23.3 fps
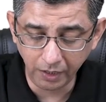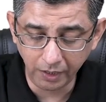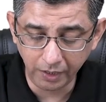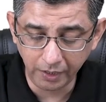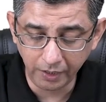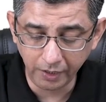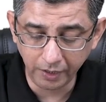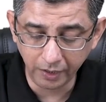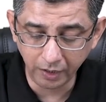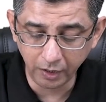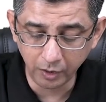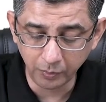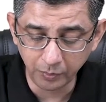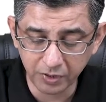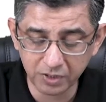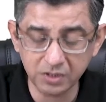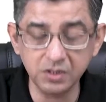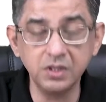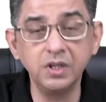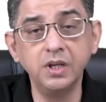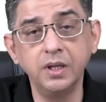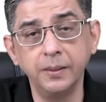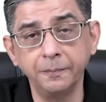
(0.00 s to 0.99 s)
atria per
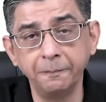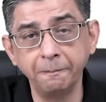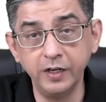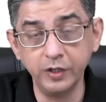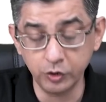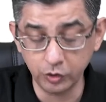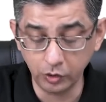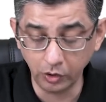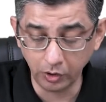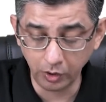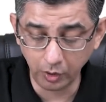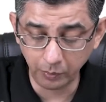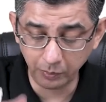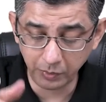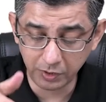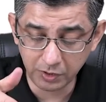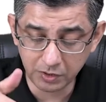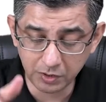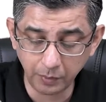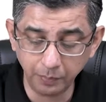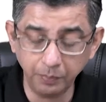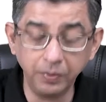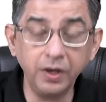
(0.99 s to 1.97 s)
se is gonna be
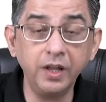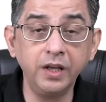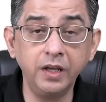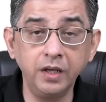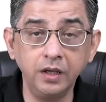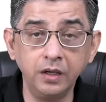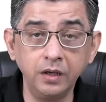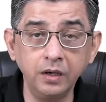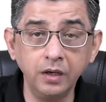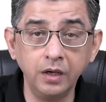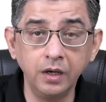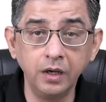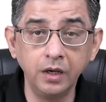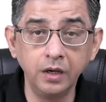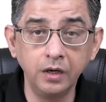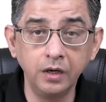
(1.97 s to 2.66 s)
supplying